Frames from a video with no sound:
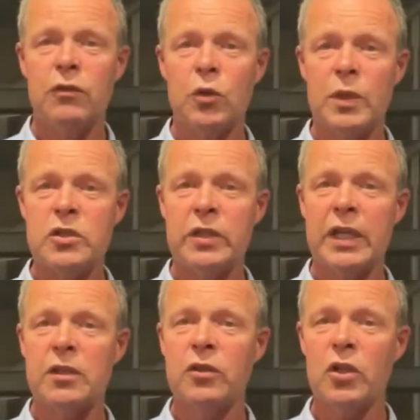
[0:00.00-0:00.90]
you wish to get
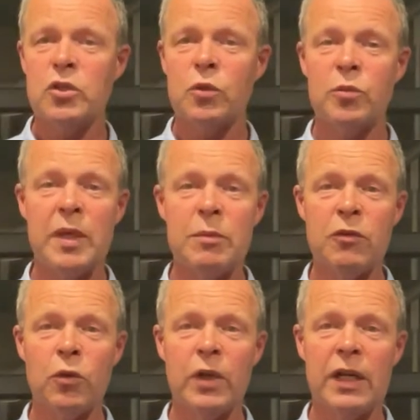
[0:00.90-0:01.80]
in touch with me
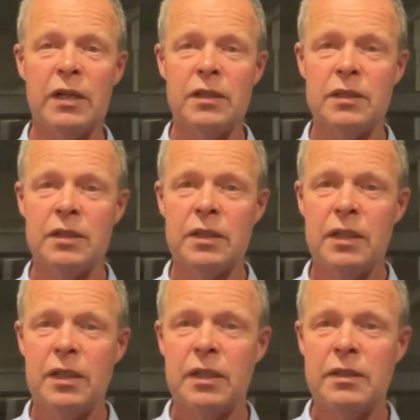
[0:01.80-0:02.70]
beforehand,
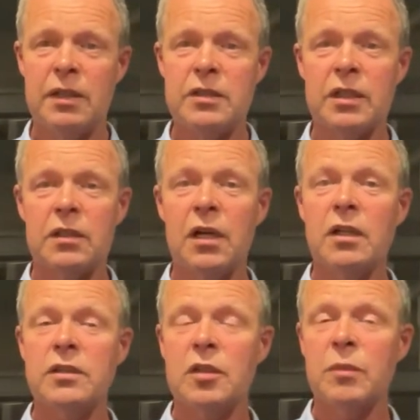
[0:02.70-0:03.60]
then you can
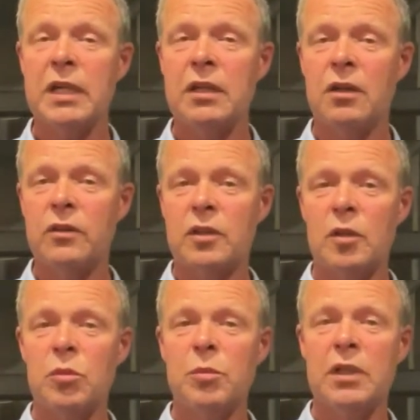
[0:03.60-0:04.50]
contact me on the
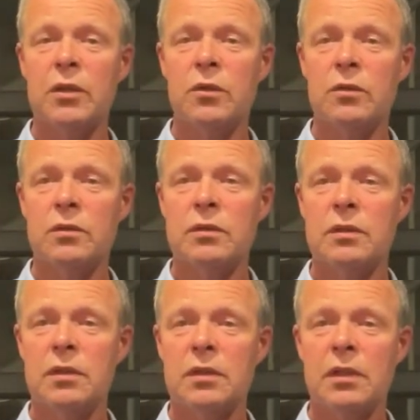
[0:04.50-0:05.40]
number below.
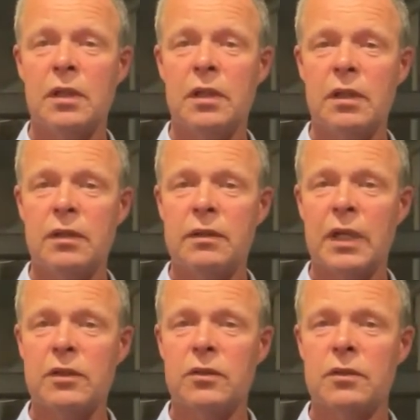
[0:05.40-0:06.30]

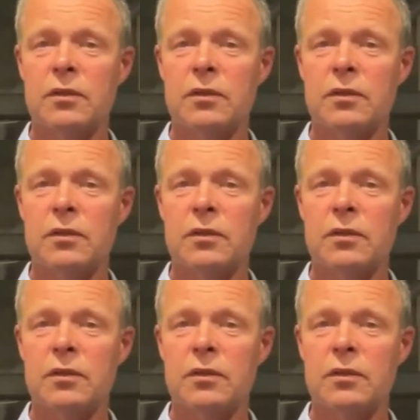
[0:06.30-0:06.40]
Thank you.